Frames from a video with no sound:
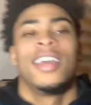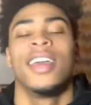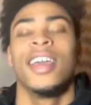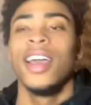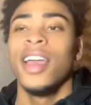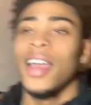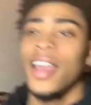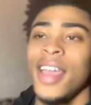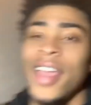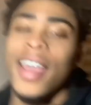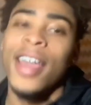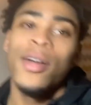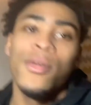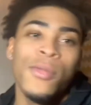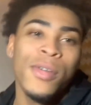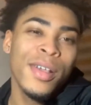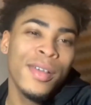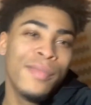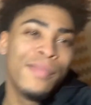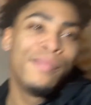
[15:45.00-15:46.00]
And we
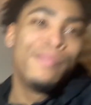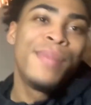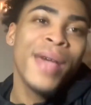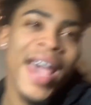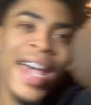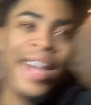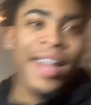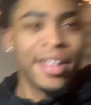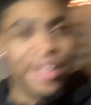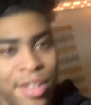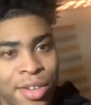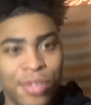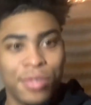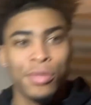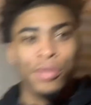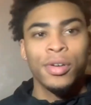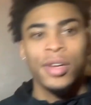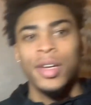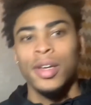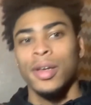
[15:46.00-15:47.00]
back at the
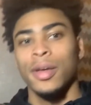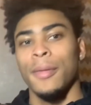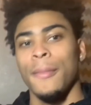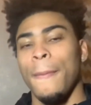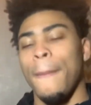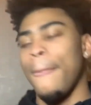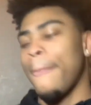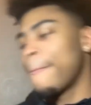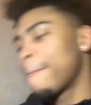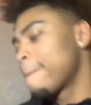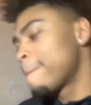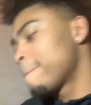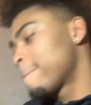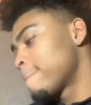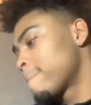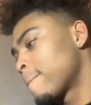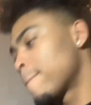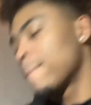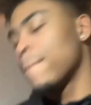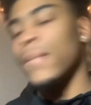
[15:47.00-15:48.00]
crib.
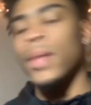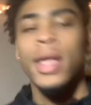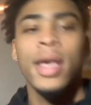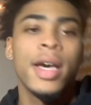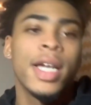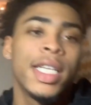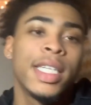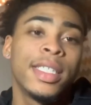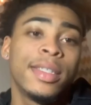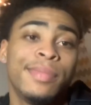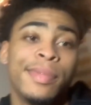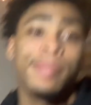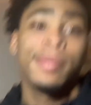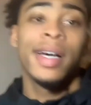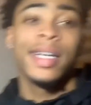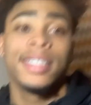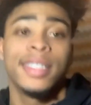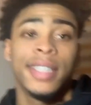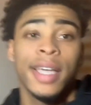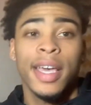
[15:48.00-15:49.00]
Yeah, this has been my
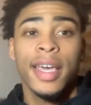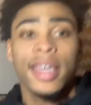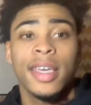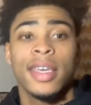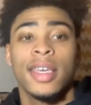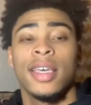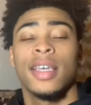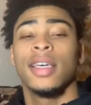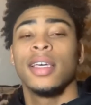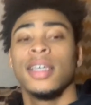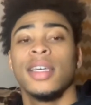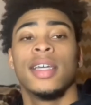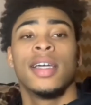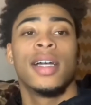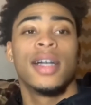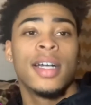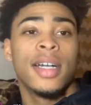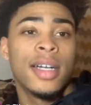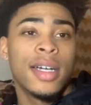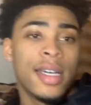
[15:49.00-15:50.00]
day.
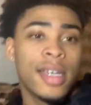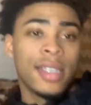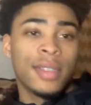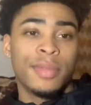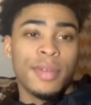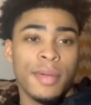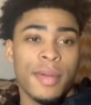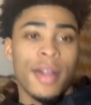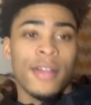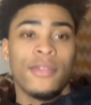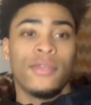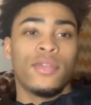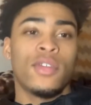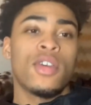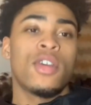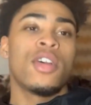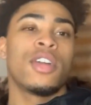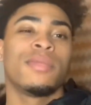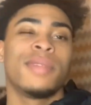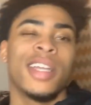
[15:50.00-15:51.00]
Uh, it's been my vlog,
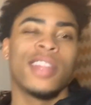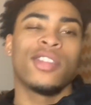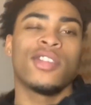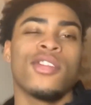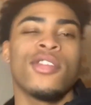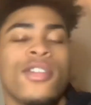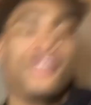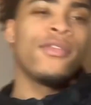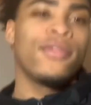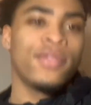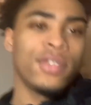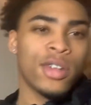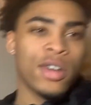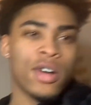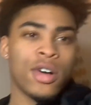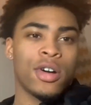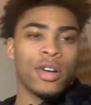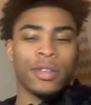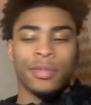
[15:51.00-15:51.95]
my third vlog.